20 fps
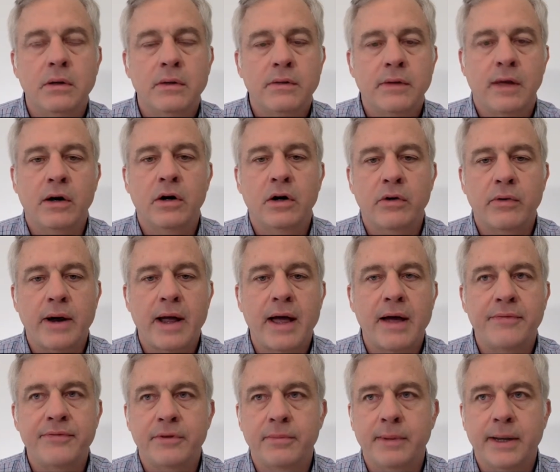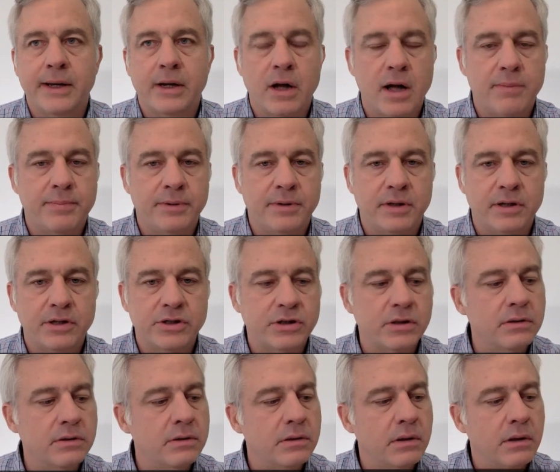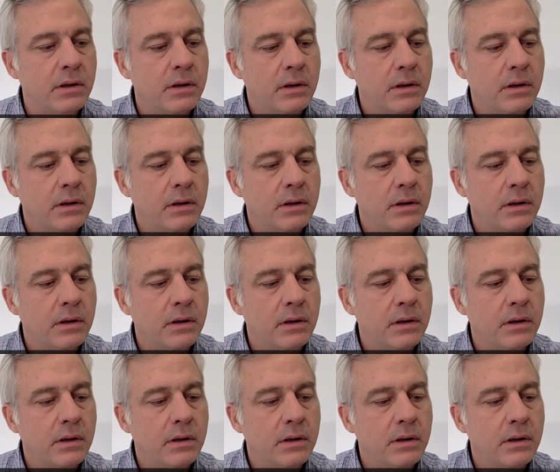telegraph to my competition,